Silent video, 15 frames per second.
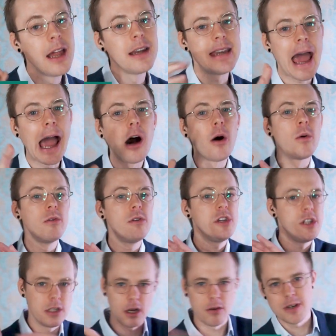Now
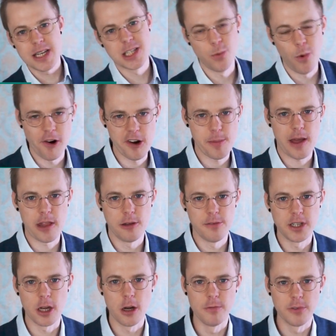you don't need to worry about the
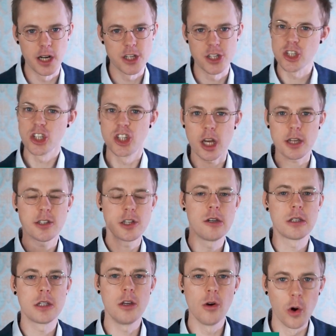video version, just
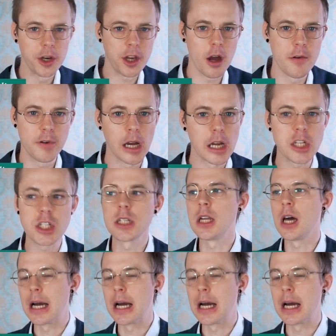use the audio version.